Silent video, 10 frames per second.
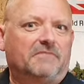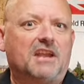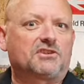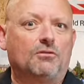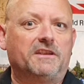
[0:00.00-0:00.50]

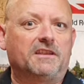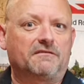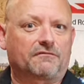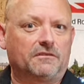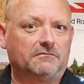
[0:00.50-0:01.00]
they're totally
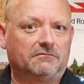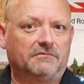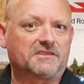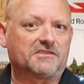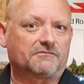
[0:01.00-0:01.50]
different.
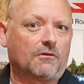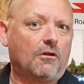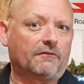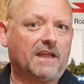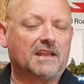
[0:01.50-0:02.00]
This is
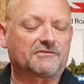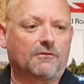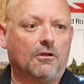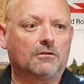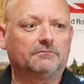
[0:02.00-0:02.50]
wrong. That's
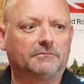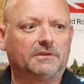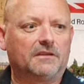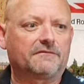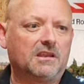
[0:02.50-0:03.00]
wrong.
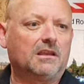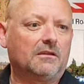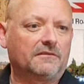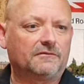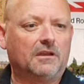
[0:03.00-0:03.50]
And I, you
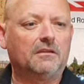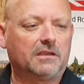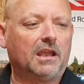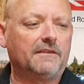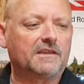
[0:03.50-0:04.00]
know, I thought,
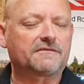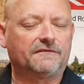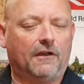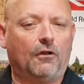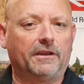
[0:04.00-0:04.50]
okay, that's
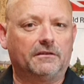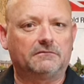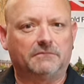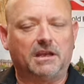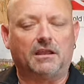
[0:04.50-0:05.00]
fine.
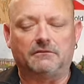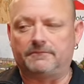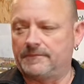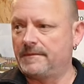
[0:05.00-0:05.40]
You know,